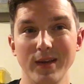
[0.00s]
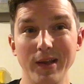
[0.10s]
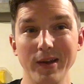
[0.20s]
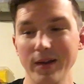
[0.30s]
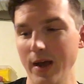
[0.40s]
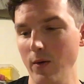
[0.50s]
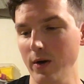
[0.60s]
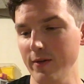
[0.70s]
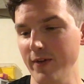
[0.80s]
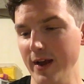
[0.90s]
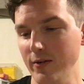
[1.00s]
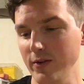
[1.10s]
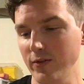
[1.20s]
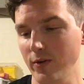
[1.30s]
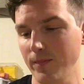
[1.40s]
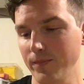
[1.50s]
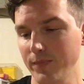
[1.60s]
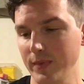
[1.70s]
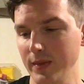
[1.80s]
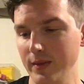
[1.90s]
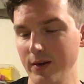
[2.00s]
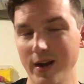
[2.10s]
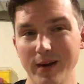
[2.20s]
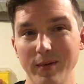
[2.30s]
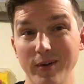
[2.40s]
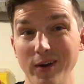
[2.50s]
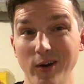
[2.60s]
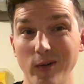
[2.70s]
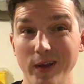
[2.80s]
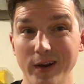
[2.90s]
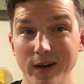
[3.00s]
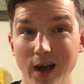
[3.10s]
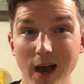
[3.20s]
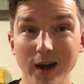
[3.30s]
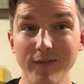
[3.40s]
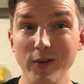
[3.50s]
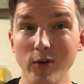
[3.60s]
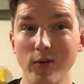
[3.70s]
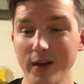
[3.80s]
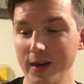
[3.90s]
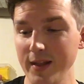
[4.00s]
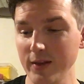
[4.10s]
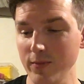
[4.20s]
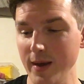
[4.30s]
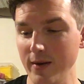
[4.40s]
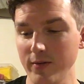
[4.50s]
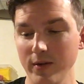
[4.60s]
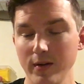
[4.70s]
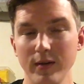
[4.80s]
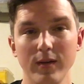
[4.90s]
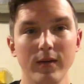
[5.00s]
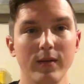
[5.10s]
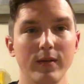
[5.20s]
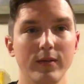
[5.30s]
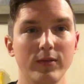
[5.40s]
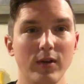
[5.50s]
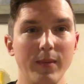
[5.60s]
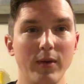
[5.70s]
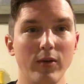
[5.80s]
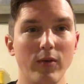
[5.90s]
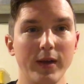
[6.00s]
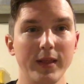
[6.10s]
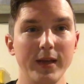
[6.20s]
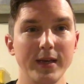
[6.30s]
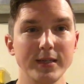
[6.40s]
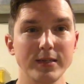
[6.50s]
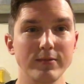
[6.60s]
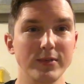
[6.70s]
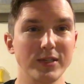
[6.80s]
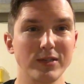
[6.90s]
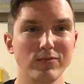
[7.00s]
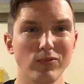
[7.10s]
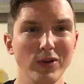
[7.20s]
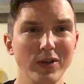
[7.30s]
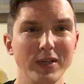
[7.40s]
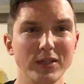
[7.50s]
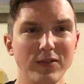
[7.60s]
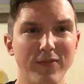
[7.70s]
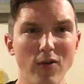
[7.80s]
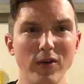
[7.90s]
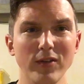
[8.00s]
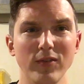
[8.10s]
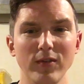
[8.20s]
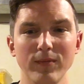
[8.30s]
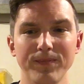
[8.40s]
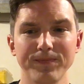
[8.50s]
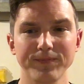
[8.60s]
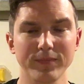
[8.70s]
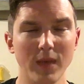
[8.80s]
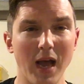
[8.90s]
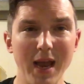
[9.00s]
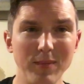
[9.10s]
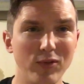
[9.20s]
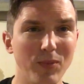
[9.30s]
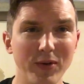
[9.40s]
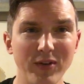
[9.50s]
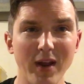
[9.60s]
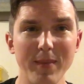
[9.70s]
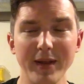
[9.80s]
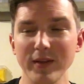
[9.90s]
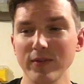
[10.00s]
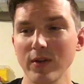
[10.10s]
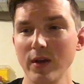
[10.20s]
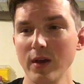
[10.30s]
And I work in a factory, so they're not gonna be able to hear a click. I'm gonna feel a click, and that's what matters. So I'm gonna be able to go like this and just really just focus, and I am super excited about this.